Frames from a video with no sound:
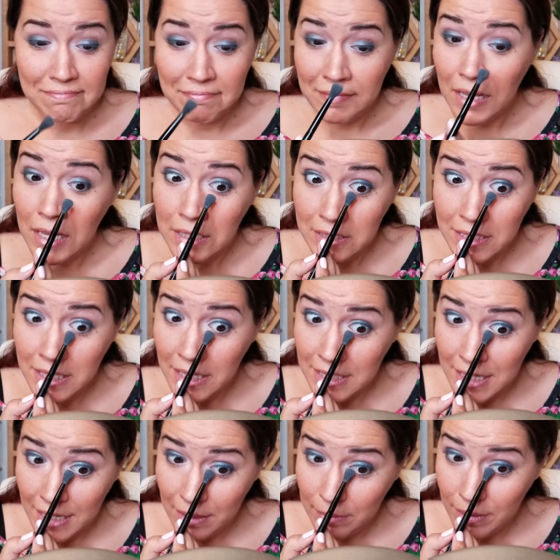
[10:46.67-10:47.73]
a teeny
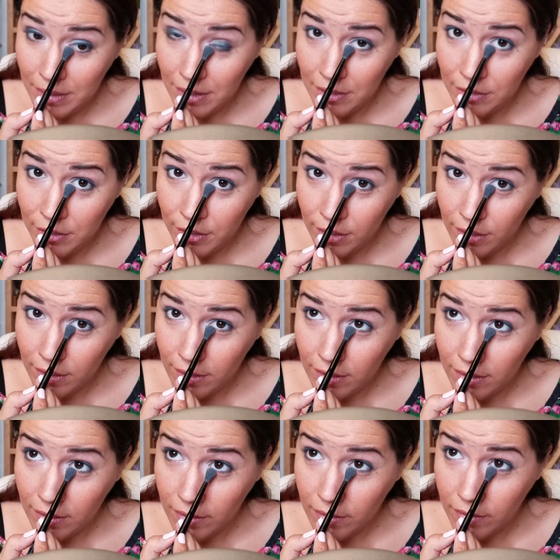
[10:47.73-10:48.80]
tiny bit under
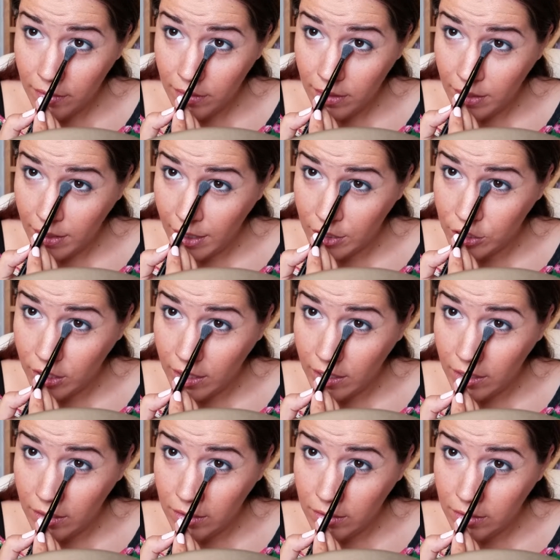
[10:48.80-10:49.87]
the lash line.